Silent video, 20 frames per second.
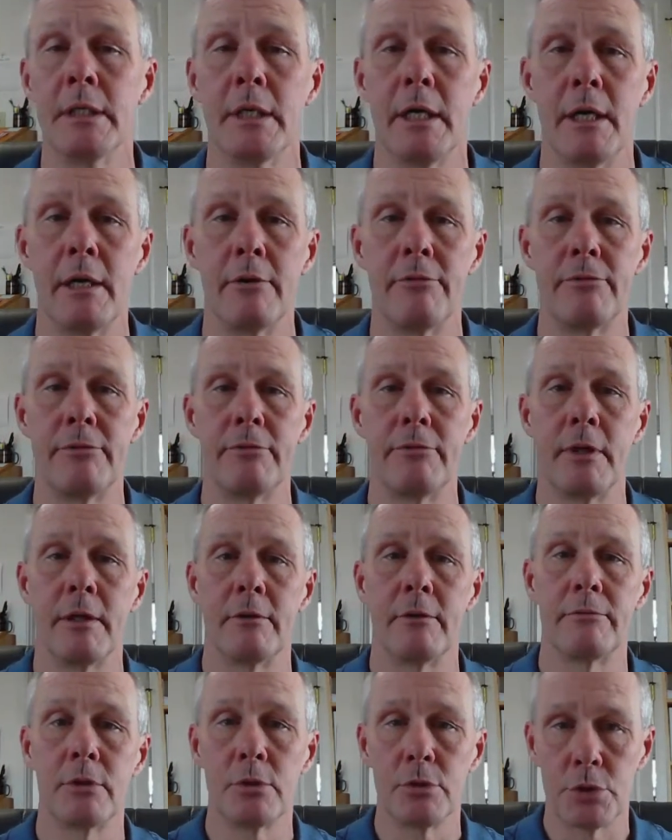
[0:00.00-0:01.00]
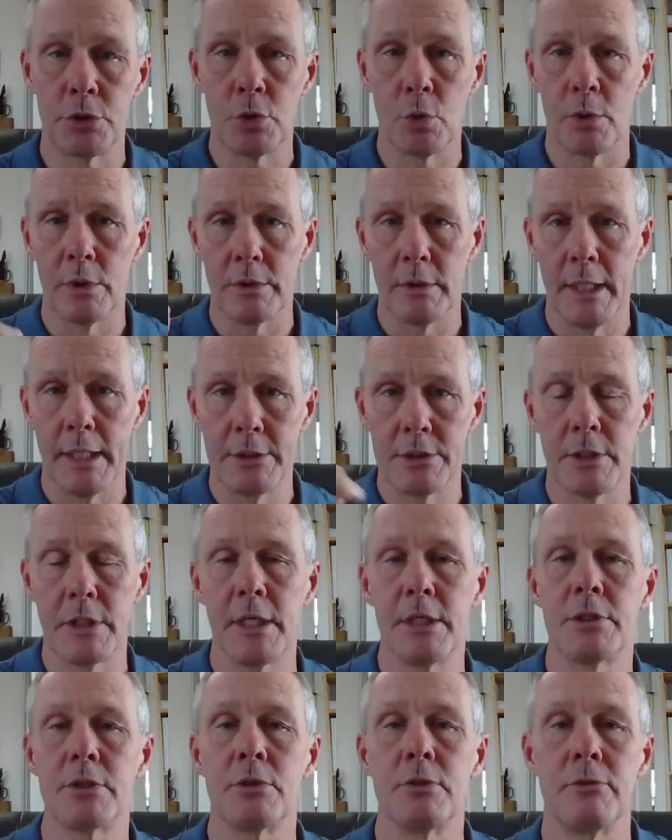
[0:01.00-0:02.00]
of little short
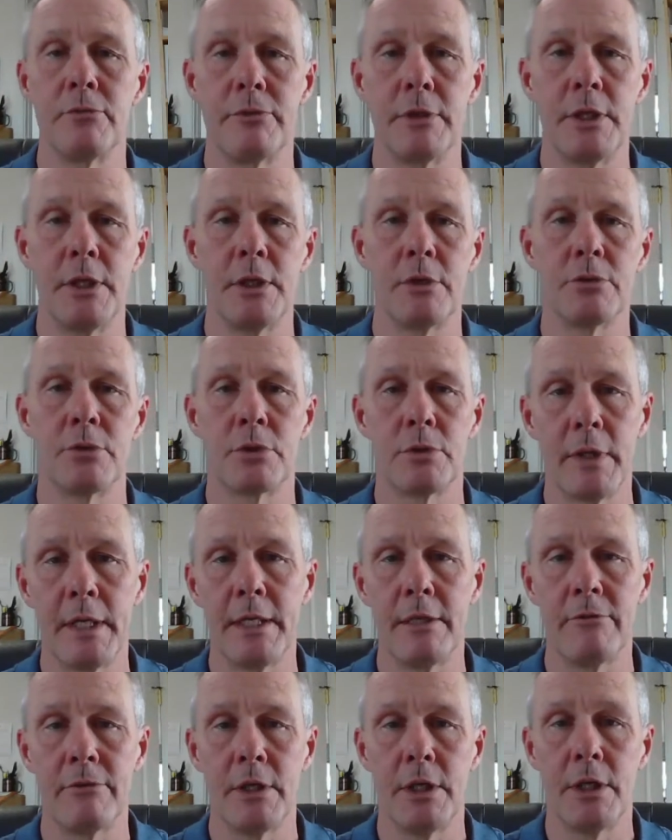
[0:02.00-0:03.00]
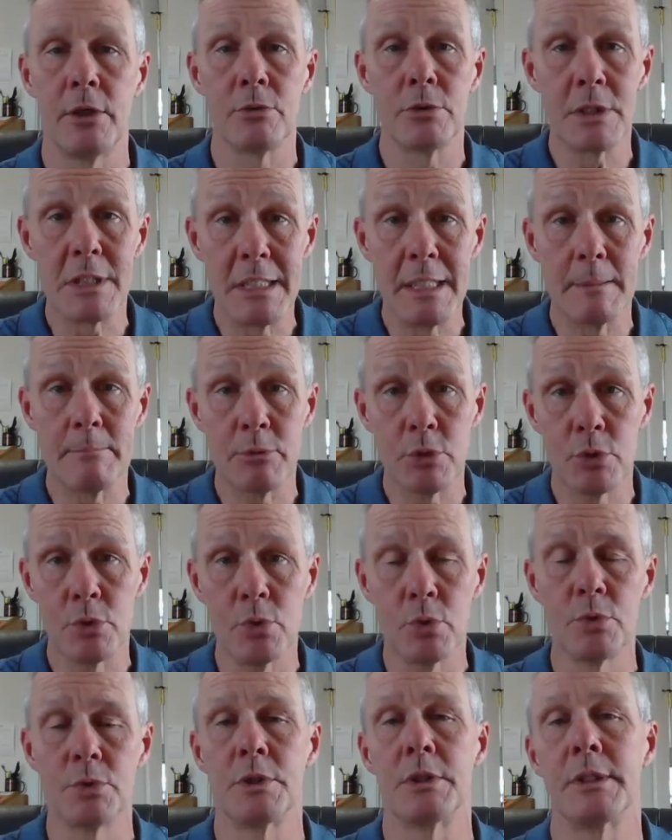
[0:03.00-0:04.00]
educational videos, training videos, tips,
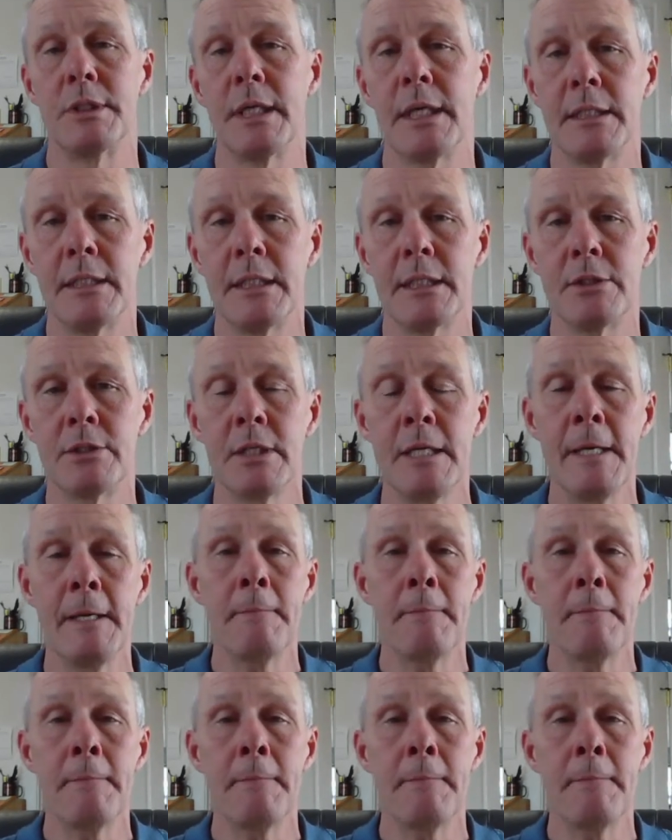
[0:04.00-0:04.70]
tools, and techniques.